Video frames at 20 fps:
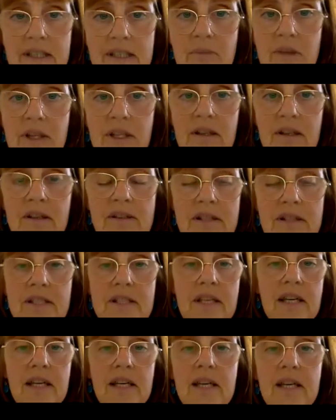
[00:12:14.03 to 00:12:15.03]
because
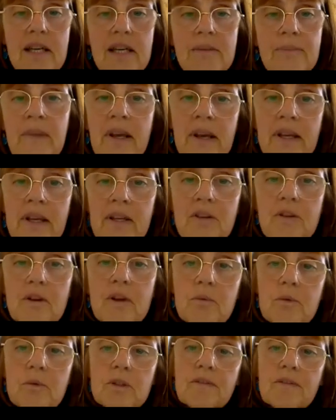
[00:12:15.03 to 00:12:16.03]

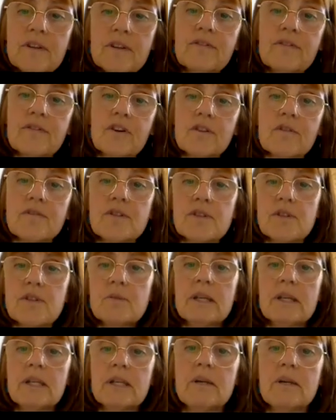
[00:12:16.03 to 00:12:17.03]
it would have involved so
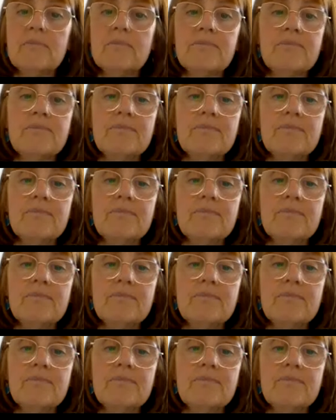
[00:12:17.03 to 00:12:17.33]
many